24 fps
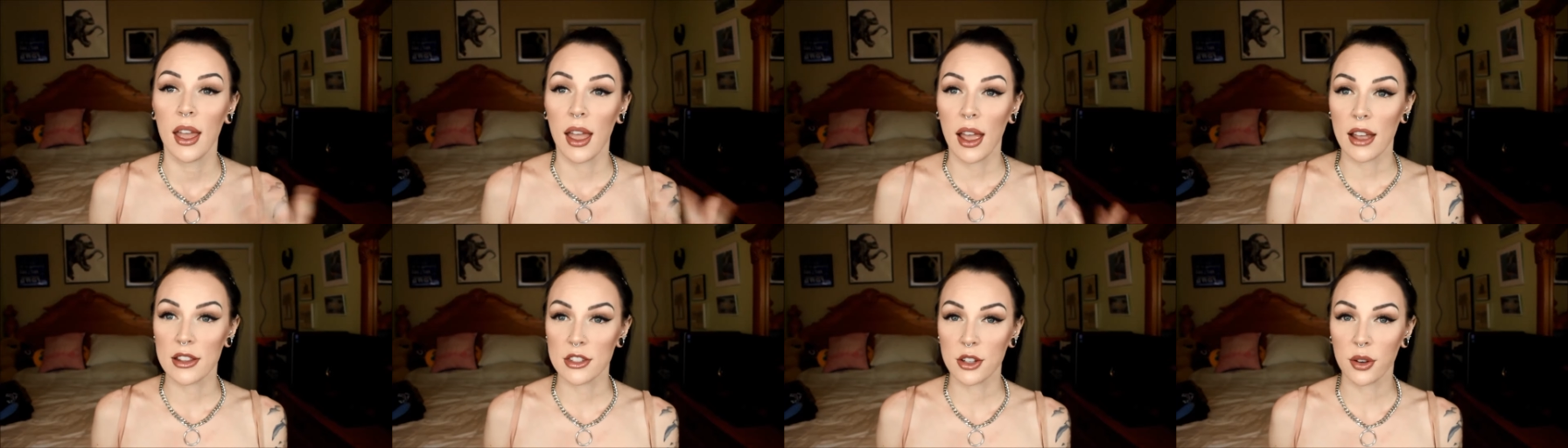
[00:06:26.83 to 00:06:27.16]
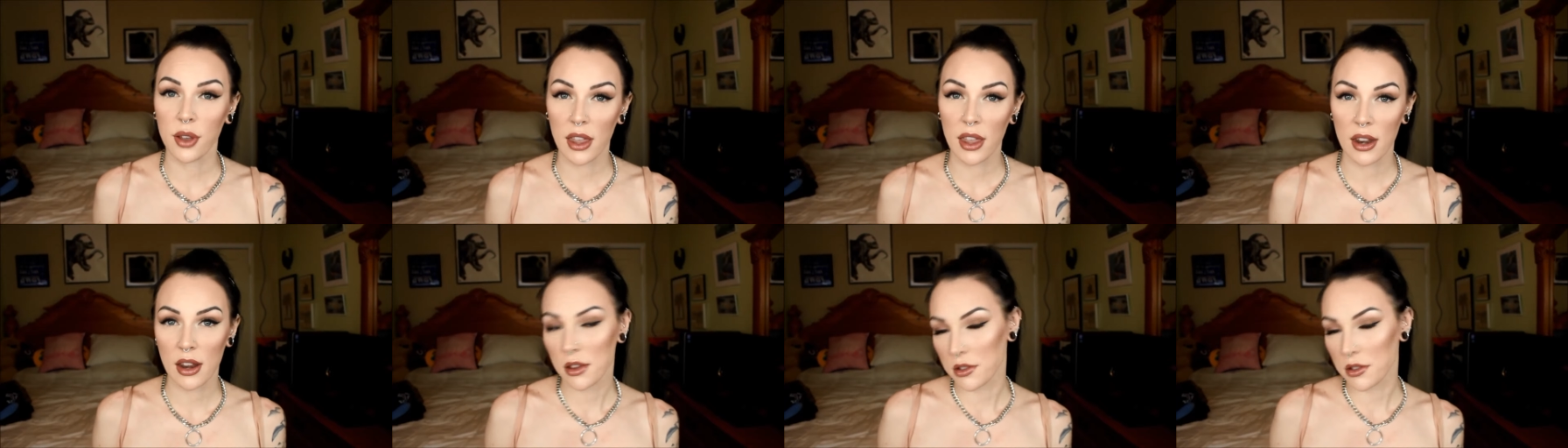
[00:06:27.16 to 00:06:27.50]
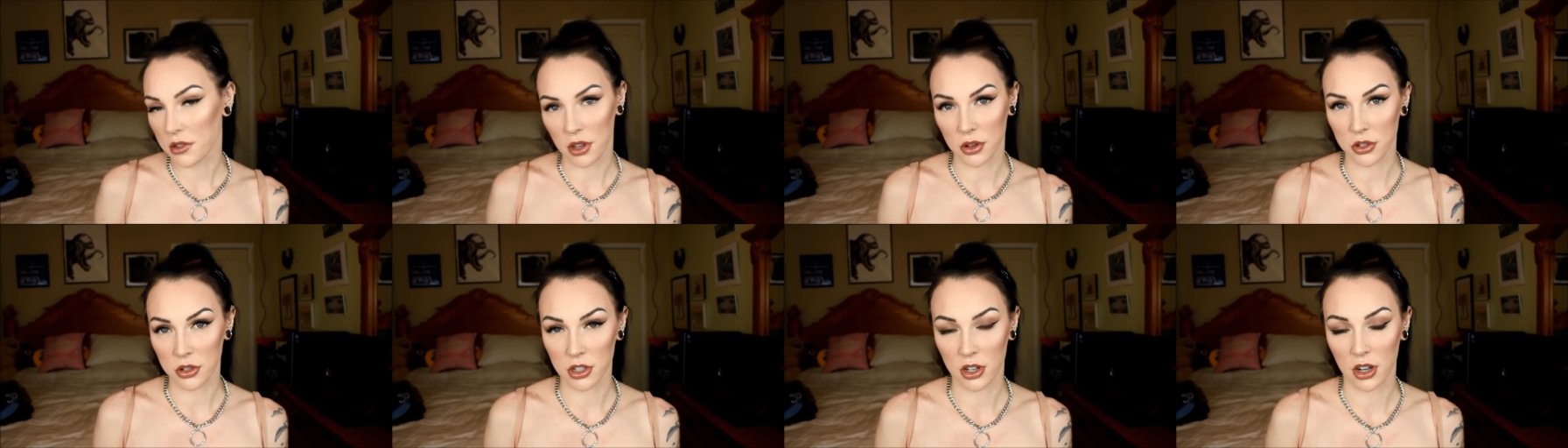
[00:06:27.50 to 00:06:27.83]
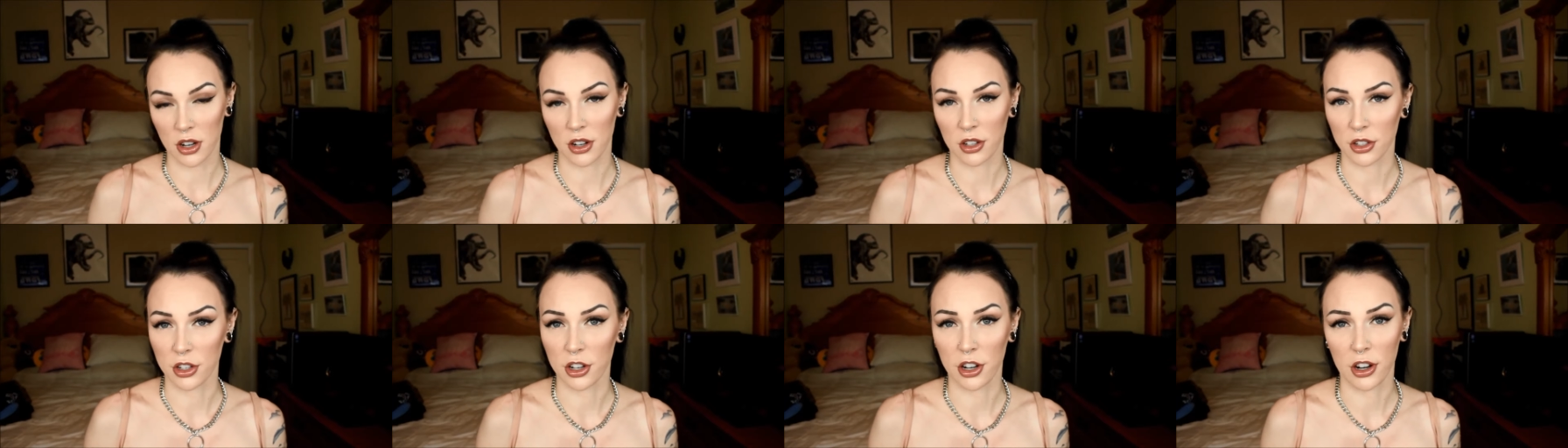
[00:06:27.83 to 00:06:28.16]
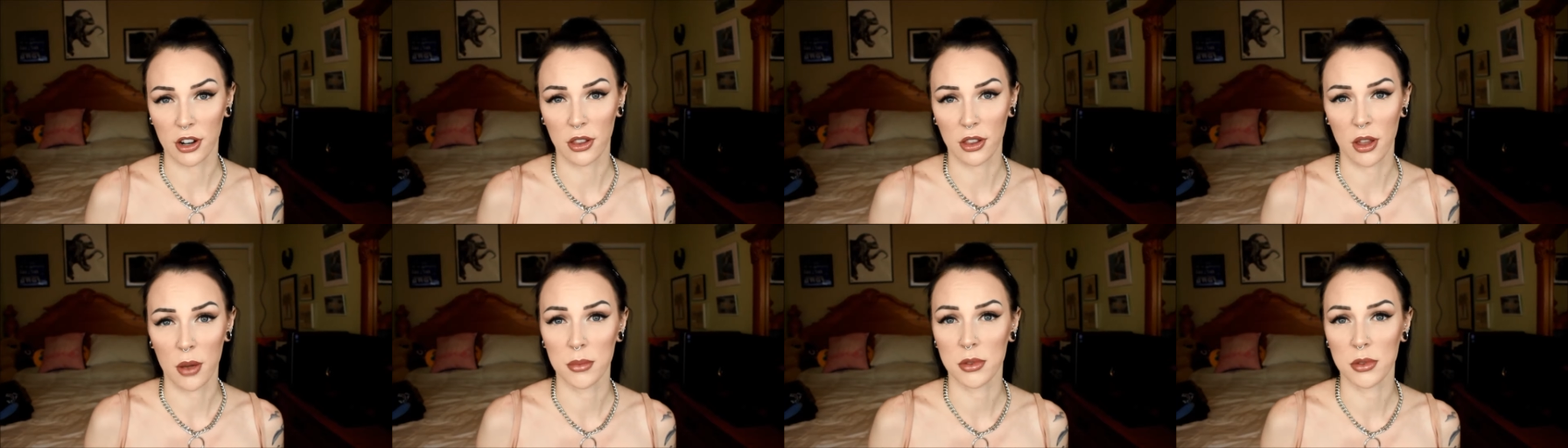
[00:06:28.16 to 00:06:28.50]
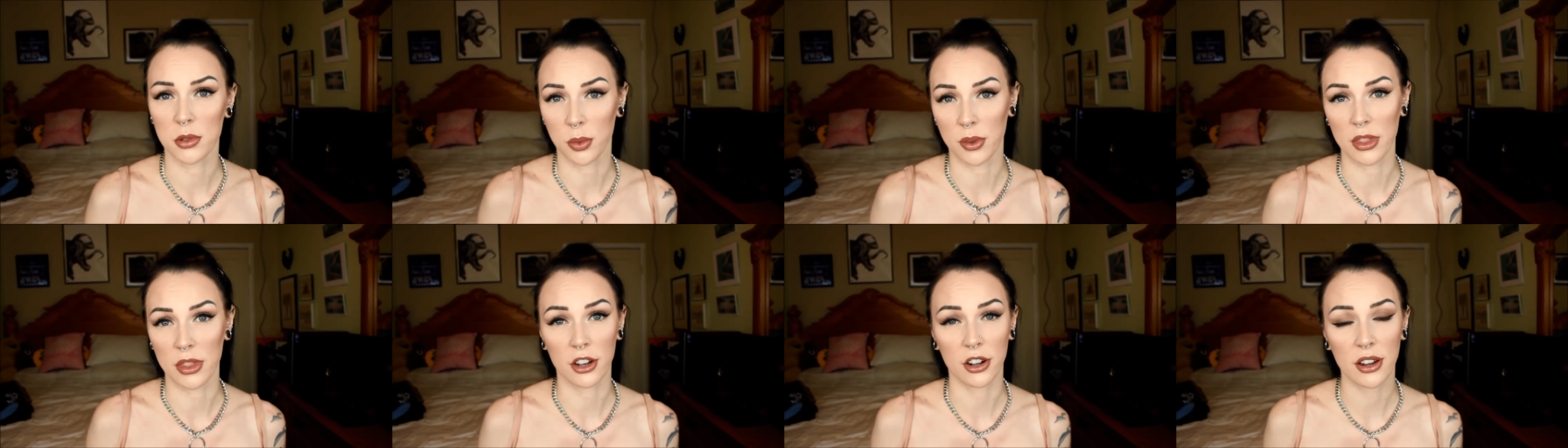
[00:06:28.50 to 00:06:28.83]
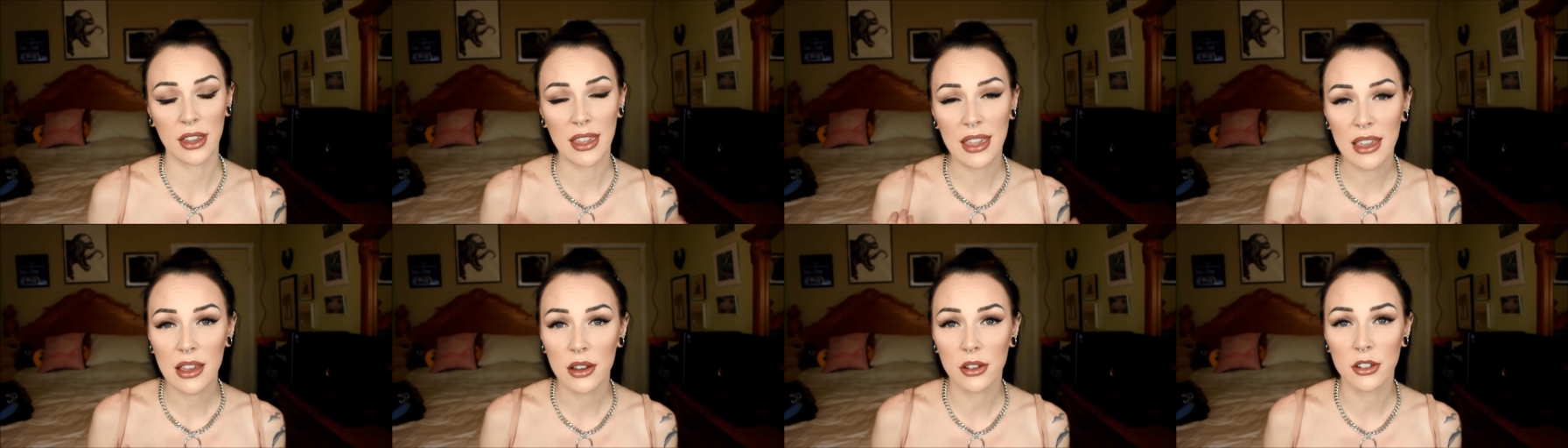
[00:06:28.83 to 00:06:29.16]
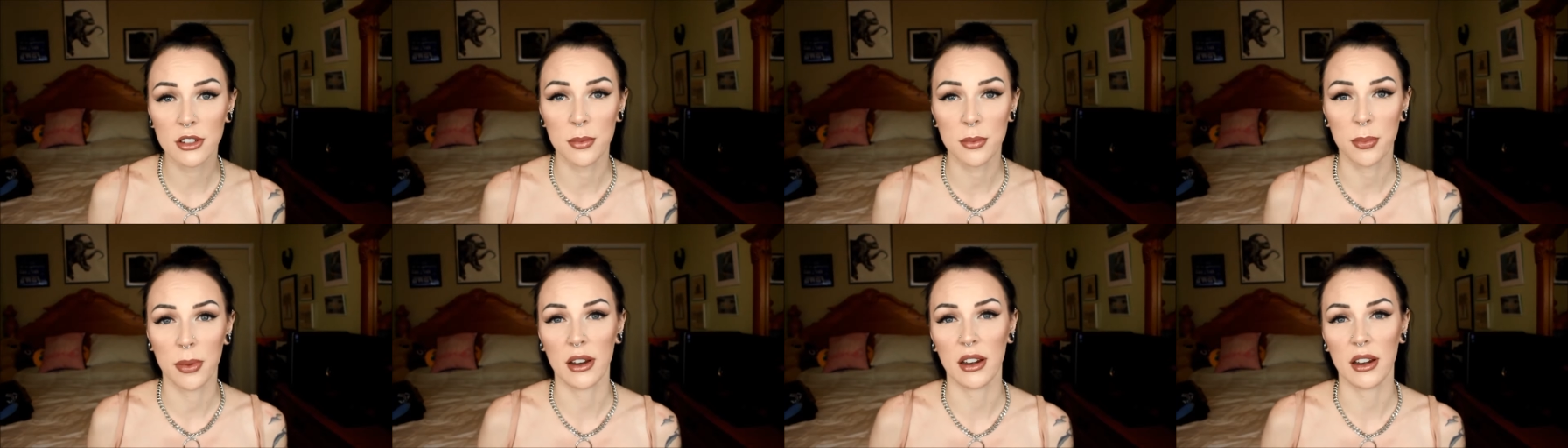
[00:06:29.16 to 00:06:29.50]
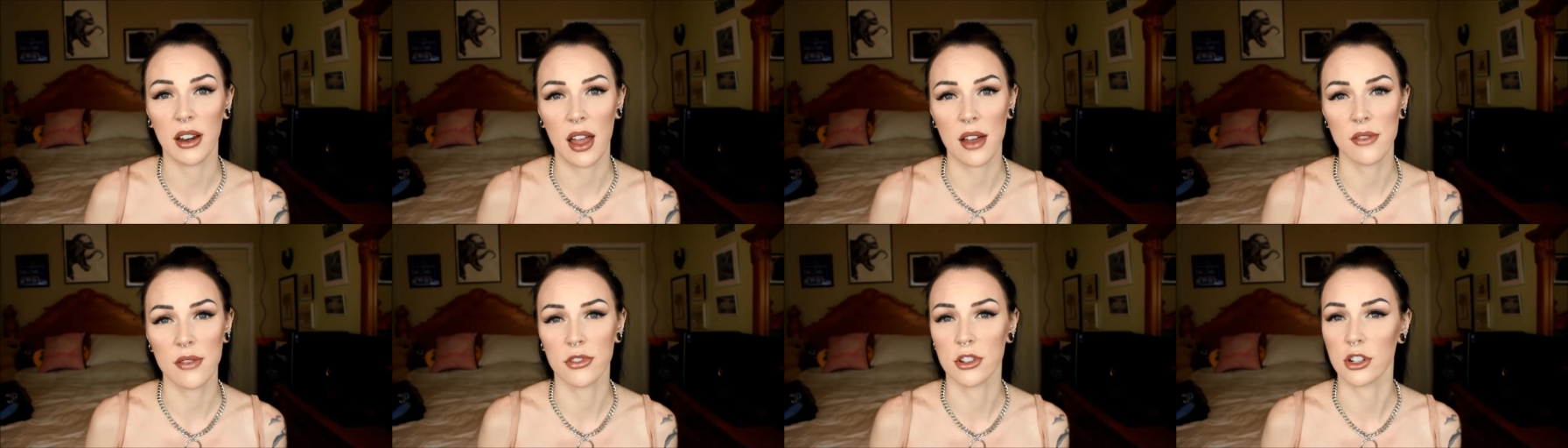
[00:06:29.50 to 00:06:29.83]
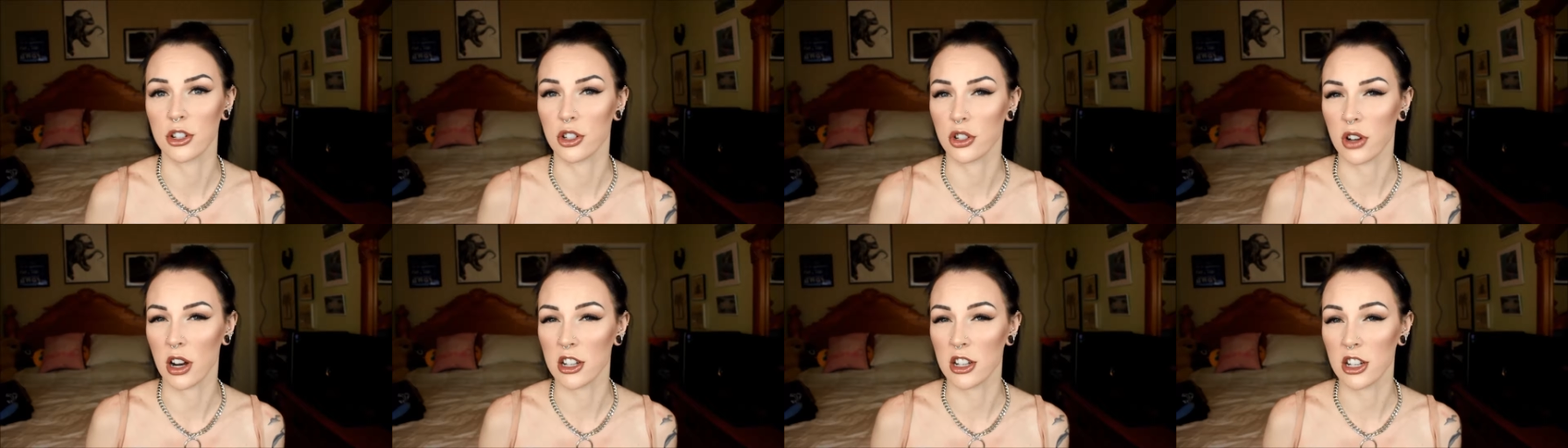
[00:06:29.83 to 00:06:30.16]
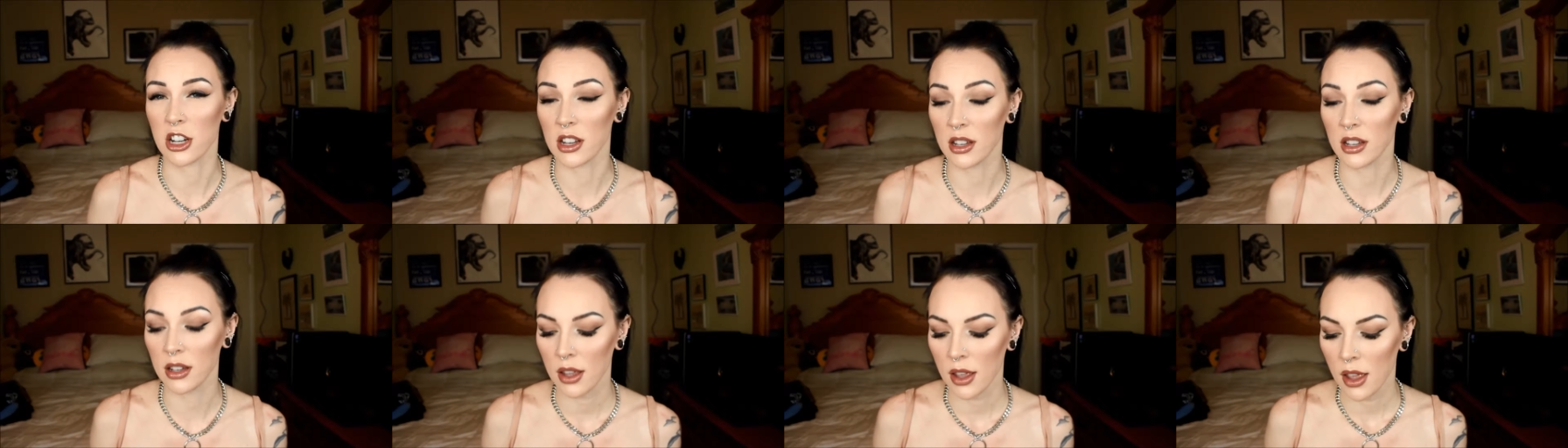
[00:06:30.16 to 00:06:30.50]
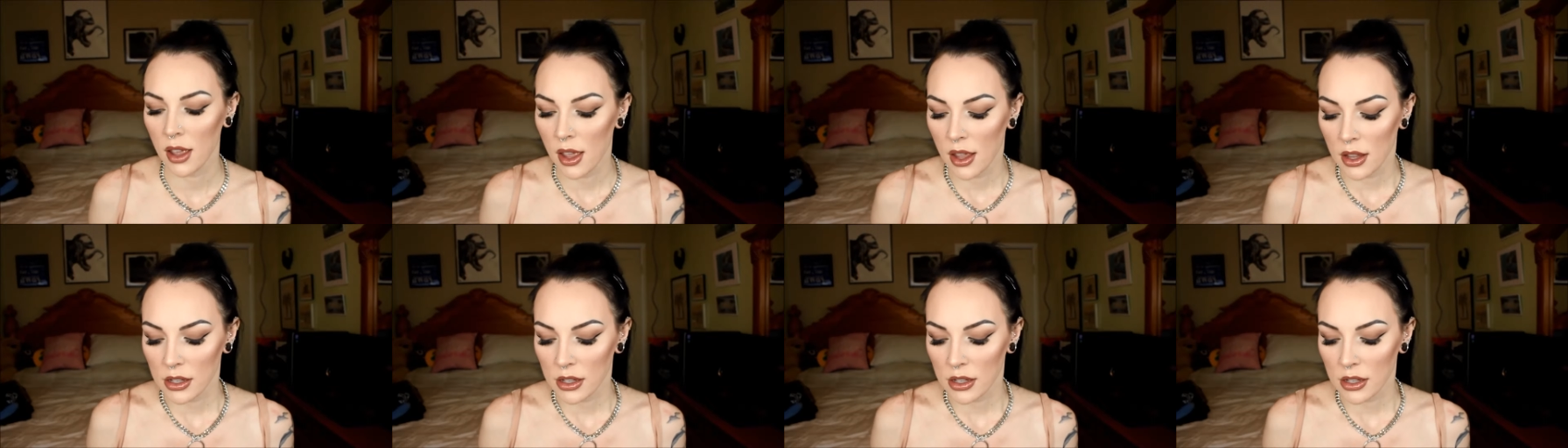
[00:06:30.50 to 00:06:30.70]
It's okay to use lotion on your earlobes when they're healed, but not for stretching.